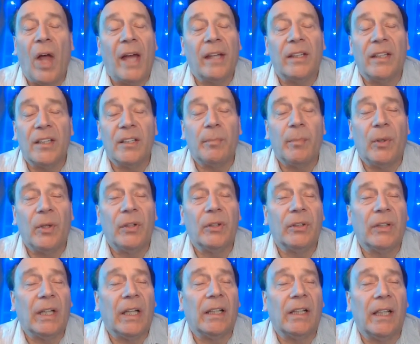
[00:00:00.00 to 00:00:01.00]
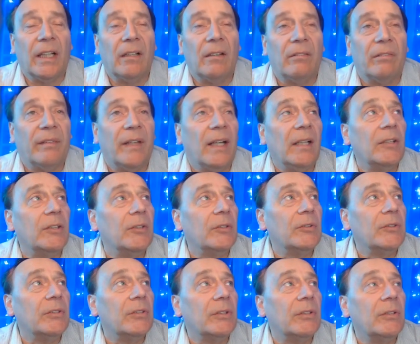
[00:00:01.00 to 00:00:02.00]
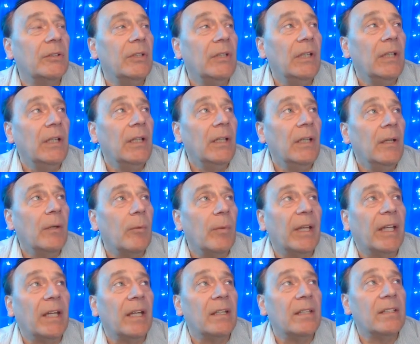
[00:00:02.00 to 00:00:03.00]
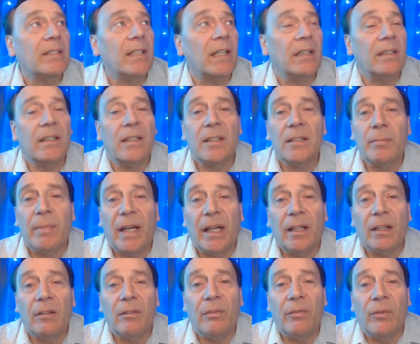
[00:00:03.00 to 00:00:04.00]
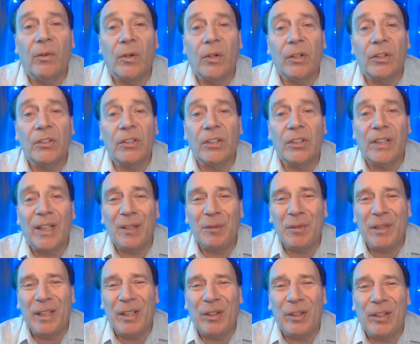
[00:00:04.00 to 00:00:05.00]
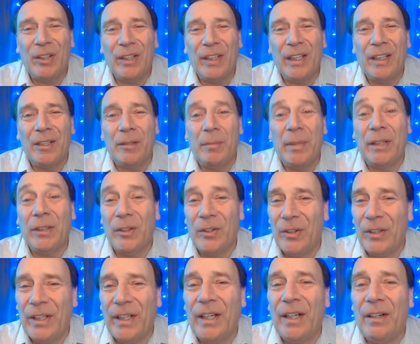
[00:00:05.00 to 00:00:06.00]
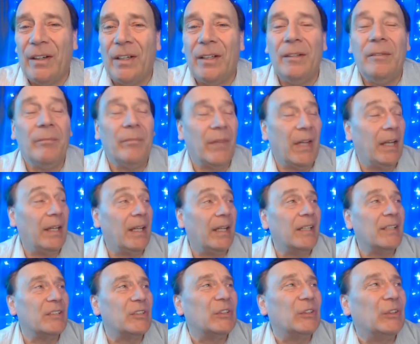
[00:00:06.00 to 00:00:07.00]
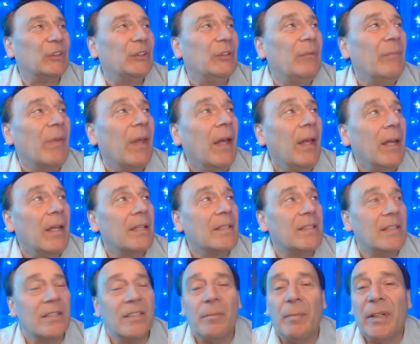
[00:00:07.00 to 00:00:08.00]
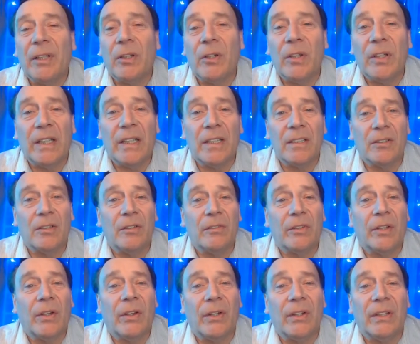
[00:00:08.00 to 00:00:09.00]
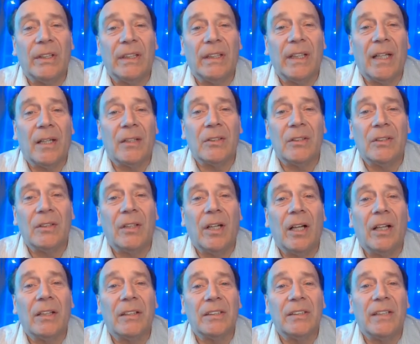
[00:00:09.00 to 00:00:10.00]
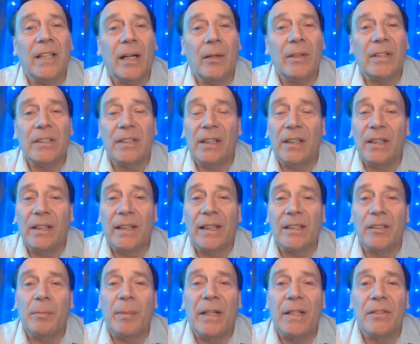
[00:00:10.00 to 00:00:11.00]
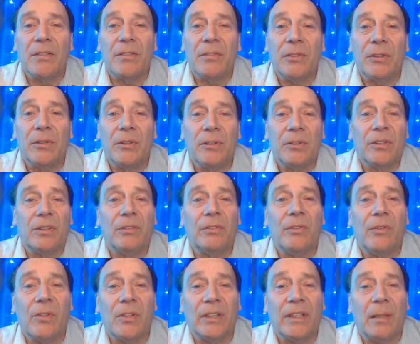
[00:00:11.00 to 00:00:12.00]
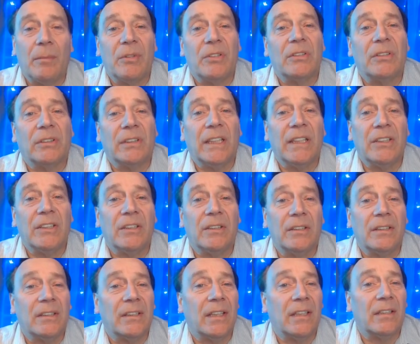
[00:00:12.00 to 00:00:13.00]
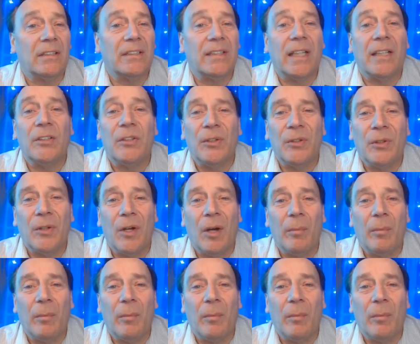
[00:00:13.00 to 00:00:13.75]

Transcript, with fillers: at this point at little value. So we can send these back and forth just like we did early in the Bitcoin era, and that is true. Since Bitcoin is over $30,000 now, it's a little expensive to use it for demonstrations and send you a